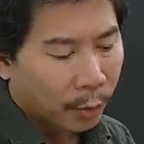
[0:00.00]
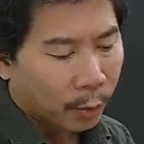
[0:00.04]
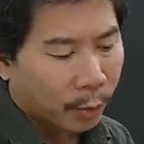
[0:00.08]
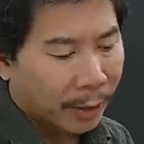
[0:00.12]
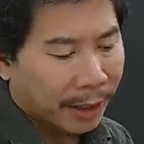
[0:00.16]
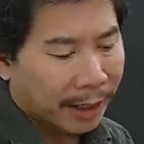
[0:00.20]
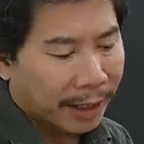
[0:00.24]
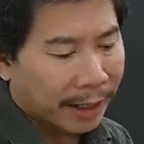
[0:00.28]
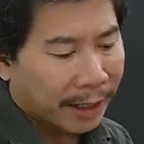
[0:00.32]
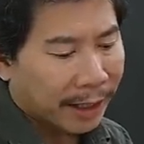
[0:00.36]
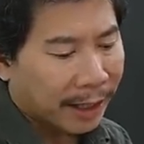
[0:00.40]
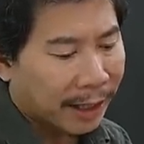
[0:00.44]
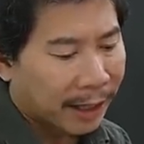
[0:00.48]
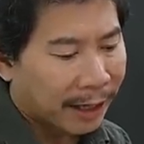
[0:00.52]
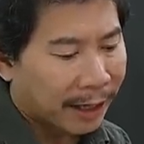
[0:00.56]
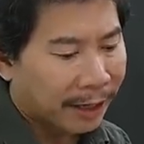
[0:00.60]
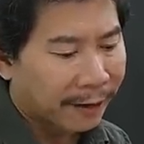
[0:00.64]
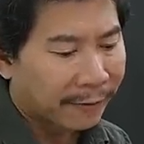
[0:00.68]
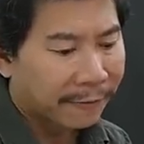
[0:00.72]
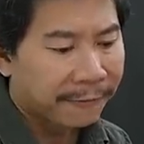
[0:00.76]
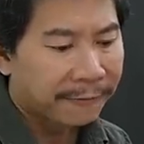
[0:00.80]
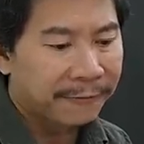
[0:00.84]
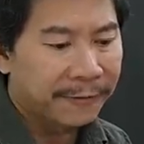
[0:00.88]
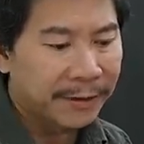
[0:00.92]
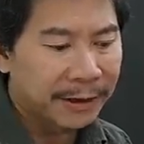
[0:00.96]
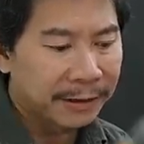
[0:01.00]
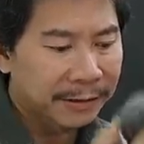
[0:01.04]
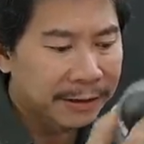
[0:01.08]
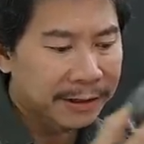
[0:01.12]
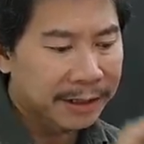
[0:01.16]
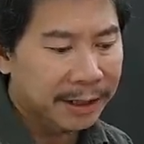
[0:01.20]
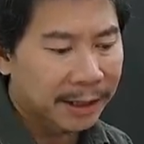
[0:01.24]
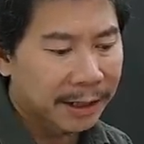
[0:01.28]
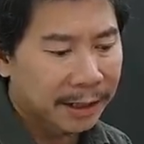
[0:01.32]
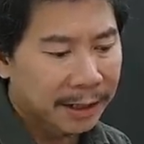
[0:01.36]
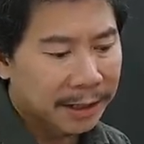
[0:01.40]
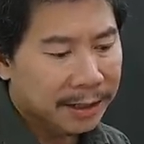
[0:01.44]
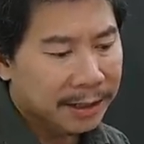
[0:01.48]
We have
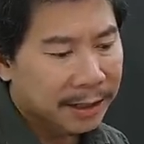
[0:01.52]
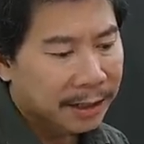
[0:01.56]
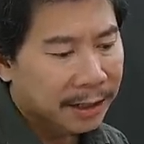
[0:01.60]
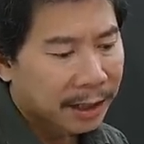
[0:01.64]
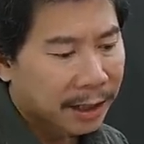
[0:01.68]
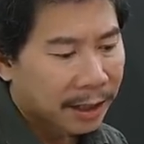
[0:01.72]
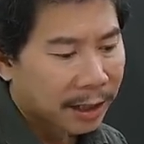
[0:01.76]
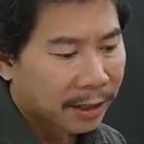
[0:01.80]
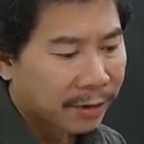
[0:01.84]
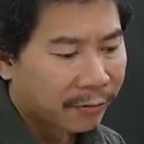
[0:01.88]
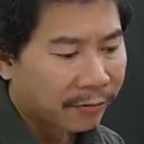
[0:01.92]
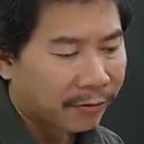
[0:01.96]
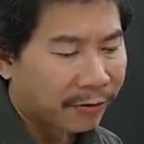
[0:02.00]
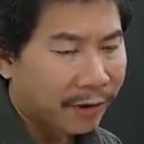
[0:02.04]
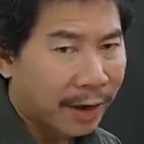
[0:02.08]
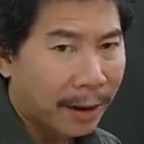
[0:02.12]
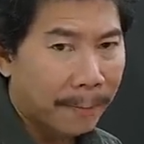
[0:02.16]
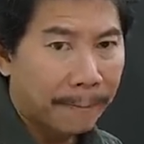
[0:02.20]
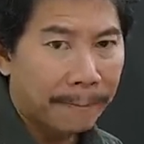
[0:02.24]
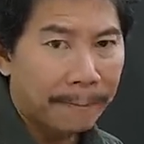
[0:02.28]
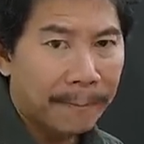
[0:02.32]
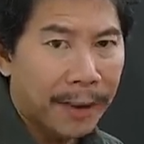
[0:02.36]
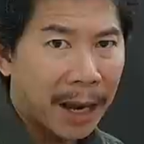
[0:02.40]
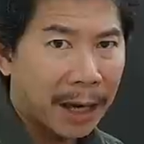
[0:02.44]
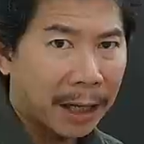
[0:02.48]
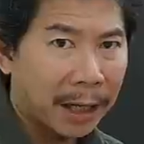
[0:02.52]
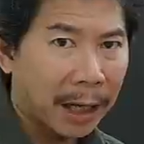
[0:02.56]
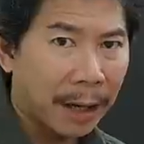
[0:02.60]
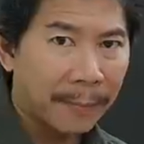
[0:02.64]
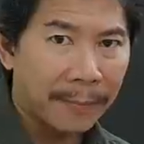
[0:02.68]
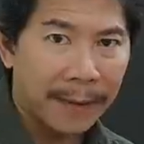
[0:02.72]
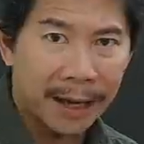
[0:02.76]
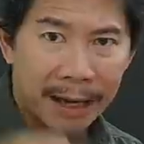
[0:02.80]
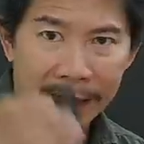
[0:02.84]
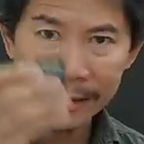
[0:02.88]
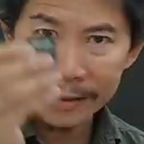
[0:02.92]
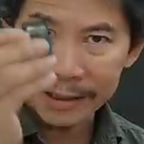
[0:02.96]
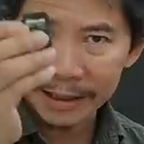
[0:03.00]
filters, we have
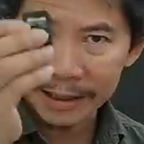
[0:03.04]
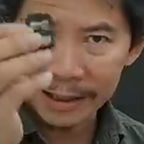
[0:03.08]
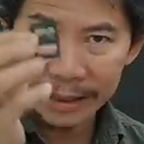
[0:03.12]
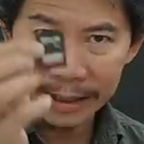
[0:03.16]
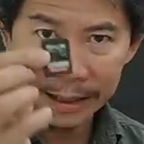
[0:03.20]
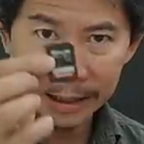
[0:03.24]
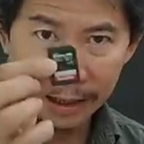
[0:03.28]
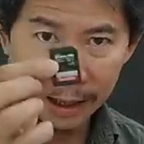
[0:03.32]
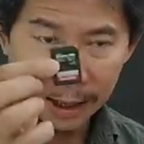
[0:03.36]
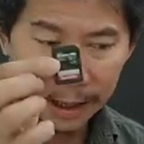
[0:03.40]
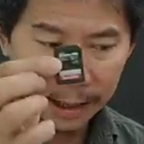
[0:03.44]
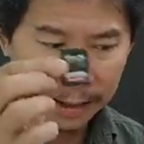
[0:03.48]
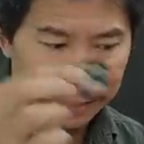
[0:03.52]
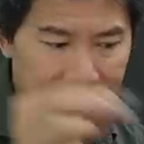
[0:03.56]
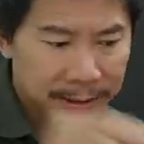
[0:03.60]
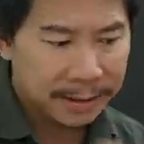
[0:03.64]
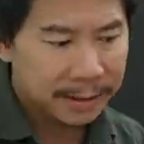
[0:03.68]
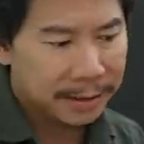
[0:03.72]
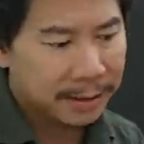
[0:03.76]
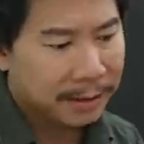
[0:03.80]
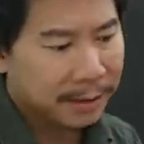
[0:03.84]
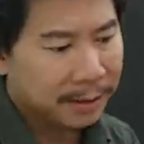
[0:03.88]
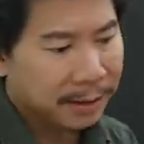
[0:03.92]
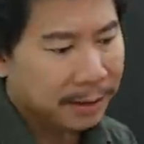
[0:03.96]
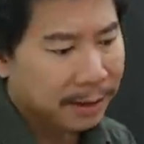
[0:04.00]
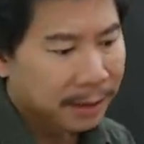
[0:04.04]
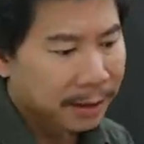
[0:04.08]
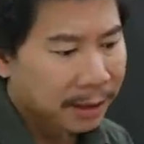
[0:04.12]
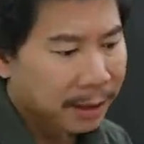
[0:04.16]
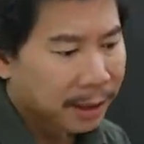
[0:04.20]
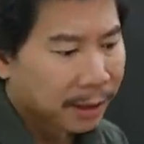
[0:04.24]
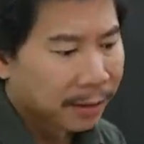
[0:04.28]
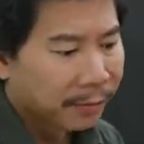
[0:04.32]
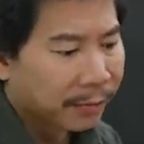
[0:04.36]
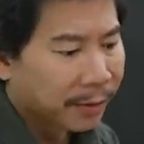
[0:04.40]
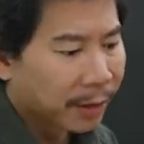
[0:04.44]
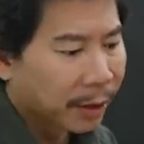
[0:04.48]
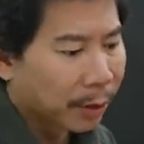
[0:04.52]
backup SD cards.
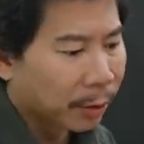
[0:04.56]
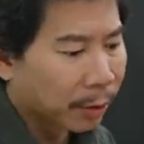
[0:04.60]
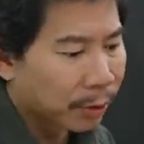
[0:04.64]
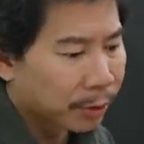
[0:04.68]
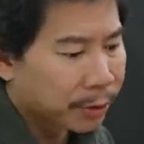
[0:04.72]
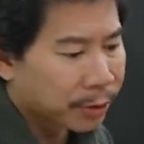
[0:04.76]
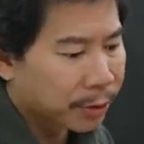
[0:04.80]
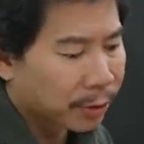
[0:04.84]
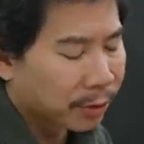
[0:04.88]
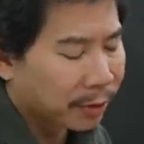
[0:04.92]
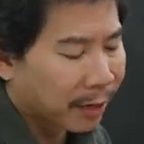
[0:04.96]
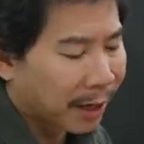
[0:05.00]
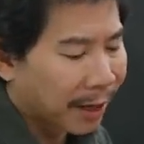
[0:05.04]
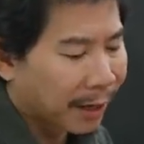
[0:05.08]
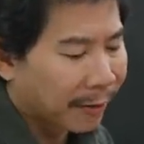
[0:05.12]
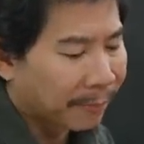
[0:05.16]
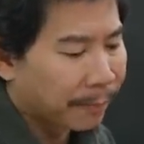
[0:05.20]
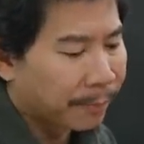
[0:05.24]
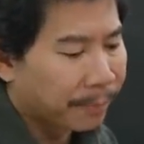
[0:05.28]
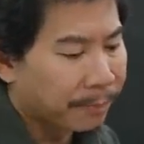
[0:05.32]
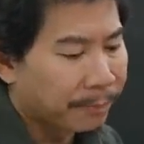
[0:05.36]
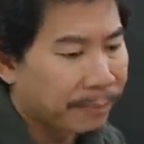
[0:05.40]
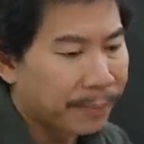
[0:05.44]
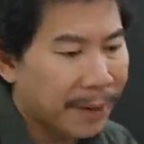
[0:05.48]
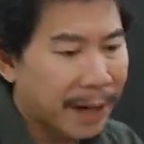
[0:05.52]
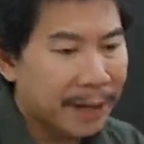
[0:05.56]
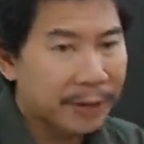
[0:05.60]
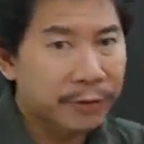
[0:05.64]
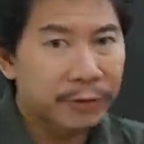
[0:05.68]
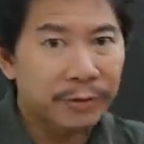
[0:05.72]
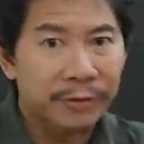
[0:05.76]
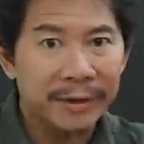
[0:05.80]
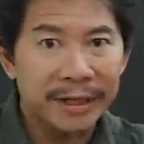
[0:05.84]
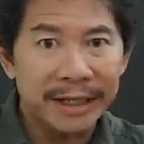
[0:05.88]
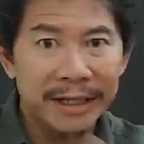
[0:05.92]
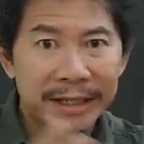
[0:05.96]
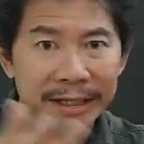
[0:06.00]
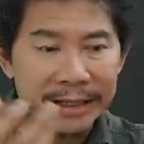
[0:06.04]
We also have
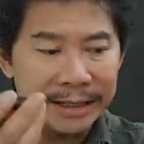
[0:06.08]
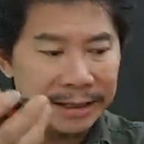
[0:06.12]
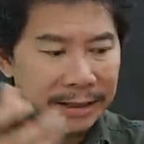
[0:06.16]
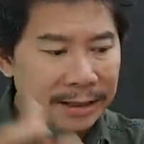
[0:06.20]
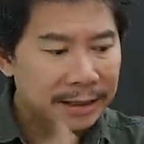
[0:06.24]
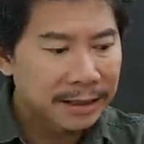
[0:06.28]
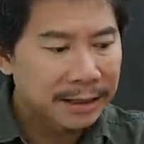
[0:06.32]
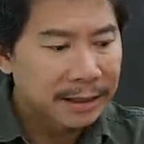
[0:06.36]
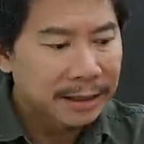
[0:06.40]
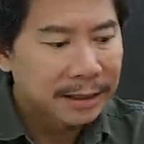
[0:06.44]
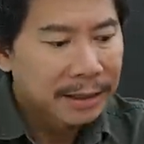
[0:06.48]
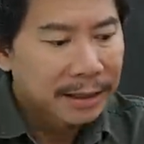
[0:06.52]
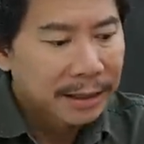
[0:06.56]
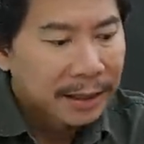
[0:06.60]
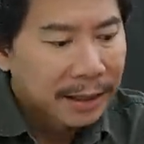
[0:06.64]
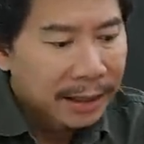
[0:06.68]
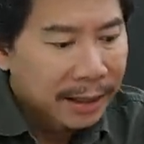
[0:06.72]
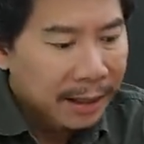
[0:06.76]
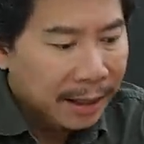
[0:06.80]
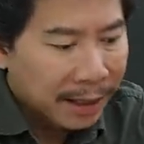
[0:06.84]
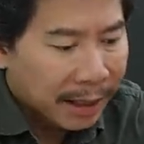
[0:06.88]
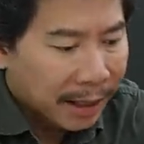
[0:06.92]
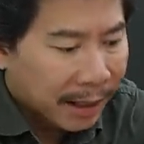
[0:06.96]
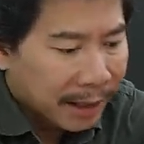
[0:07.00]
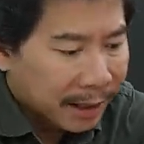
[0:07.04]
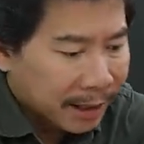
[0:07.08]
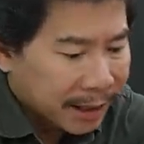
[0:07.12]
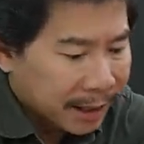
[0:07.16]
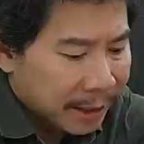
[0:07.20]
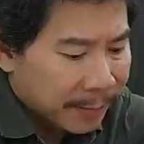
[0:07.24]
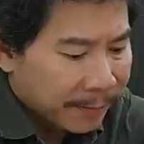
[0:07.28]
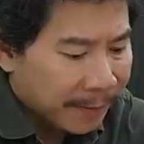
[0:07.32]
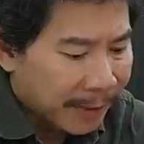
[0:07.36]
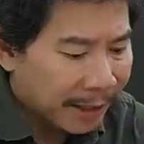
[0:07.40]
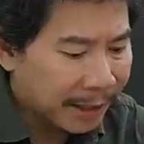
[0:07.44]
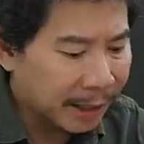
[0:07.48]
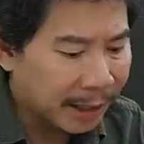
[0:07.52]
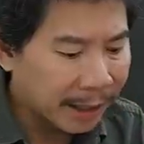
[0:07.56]
batteries. And
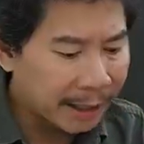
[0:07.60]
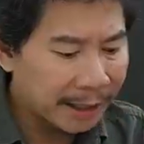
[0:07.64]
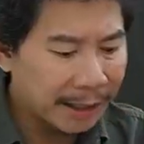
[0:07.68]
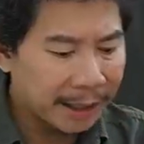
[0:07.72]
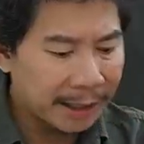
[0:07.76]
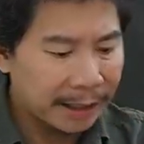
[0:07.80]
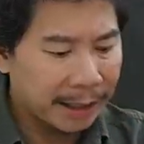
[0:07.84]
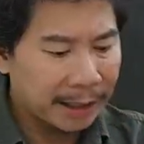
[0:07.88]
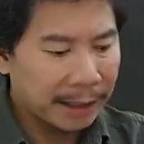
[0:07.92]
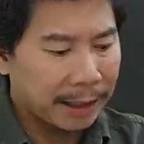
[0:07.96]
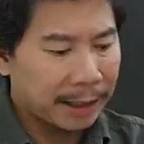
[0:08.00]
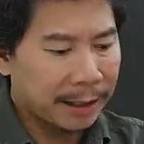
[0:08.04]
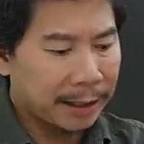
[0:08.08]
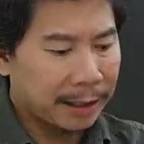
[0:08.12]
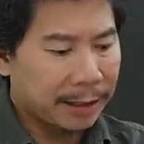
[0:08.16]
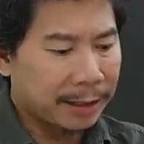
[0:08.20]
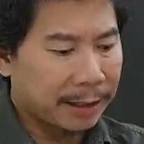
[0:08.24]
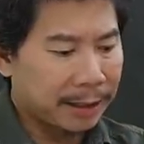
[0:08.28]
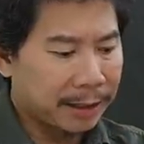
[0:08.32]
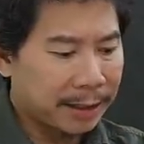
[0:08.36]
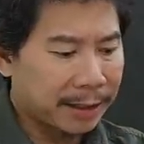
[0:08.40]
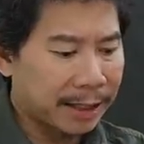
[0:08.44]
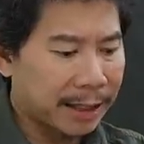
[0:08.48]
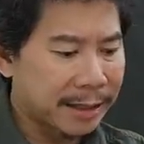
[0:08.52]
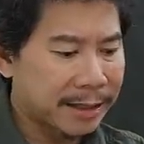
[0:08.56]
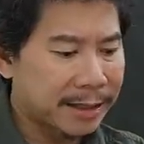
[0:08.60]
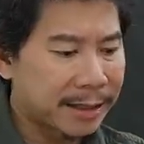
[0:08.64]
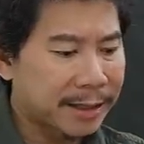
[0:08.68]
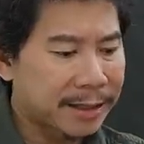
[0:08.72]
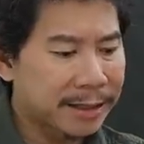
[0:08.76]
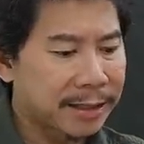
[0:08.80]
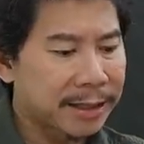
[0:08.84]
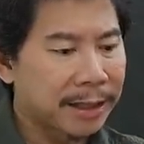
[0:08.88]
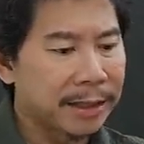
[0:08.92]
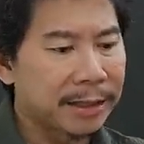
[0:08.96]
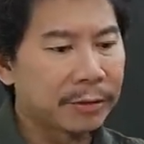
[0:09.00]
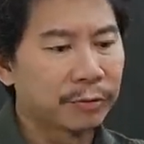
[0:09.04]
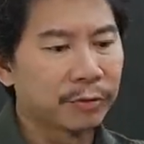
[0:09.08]
typically, the
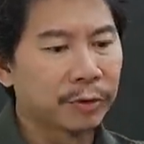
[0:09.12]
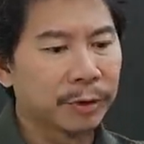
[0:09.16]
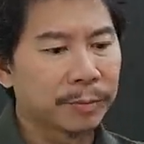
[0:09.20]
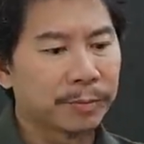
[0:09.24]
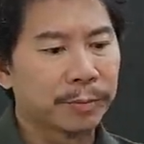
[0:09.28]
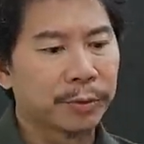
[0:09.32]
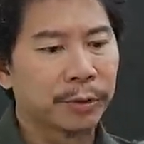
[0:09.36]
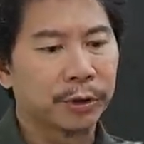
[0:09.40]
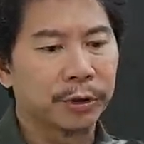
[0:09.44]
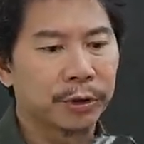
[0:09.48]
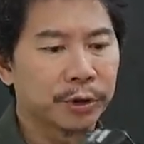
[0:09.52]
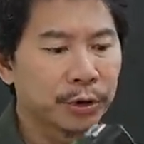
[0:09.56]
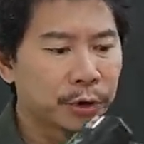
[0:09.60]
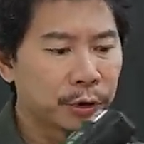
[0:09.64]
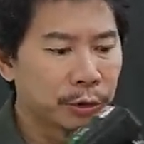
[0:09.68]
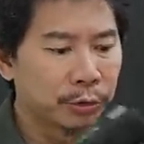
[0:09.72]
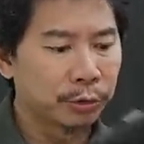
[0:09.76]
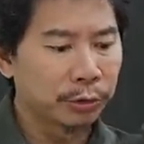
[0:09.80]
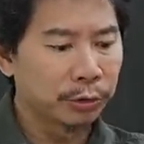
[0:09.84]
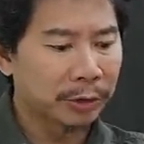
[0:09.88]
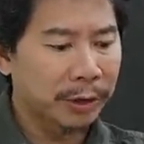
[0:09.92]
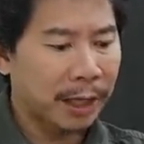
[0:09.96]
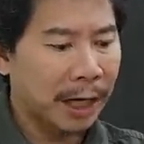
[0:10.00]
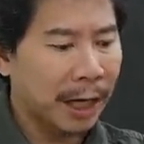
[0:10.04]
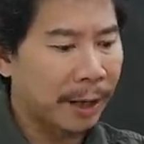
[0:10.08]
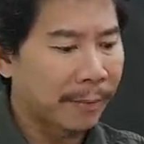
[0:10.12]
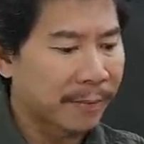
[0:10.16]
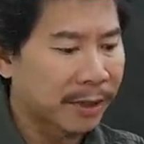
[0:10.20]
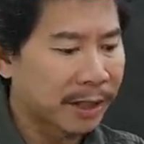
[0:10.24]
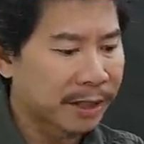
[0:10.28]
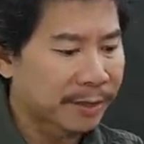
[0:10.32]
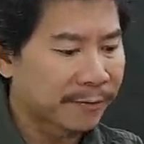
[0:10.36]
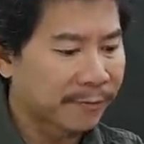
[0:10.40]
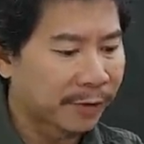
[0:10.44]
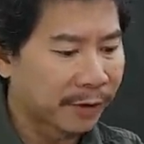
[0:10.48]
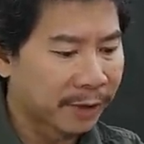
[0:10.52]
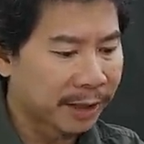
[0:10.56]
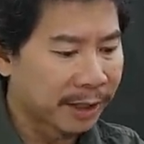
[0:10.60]
assistant would put 2
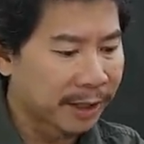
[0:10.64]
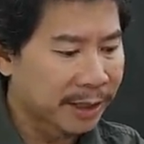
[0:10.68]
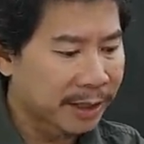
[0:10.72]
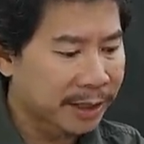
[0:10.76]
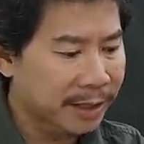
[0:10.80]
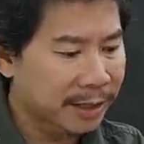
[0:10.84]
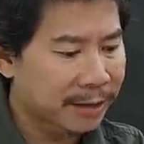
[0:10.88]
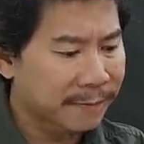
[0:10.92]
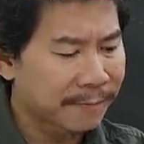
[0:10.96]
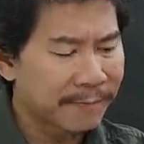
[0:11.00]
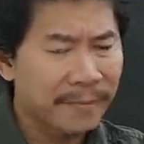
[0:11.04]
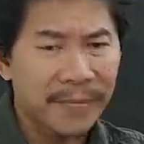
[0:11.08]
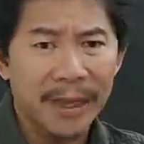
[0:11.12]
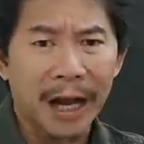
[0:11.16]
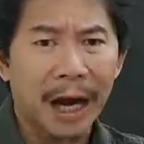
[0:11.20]
cameras for us.